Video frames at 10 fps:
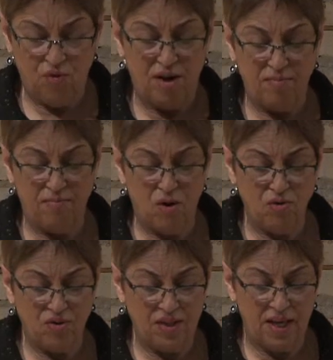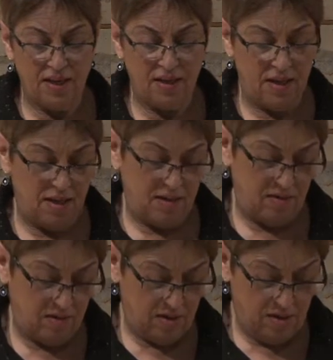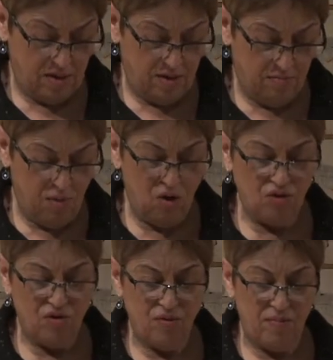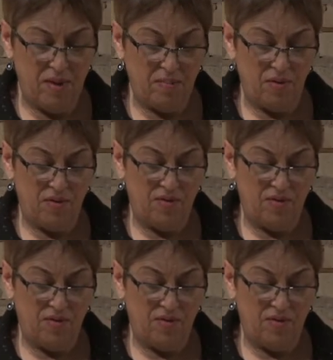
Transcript: one most taken in, most remembered.